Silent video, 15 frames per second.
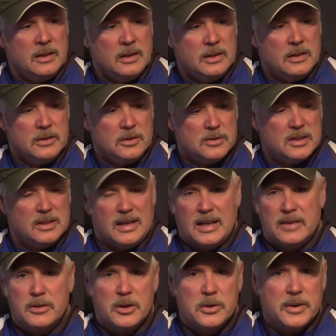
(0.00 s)
There's a
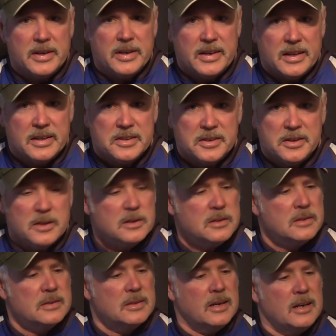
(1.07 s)
lot of ingredients
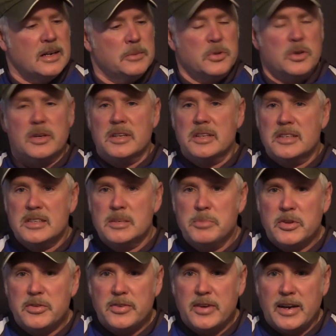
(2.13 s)
here. You could
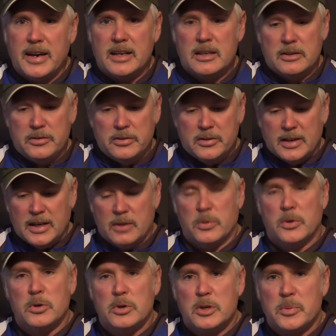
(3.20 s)
simplify it if you've got
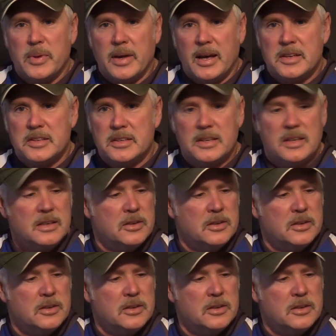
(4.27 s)
reel capacity.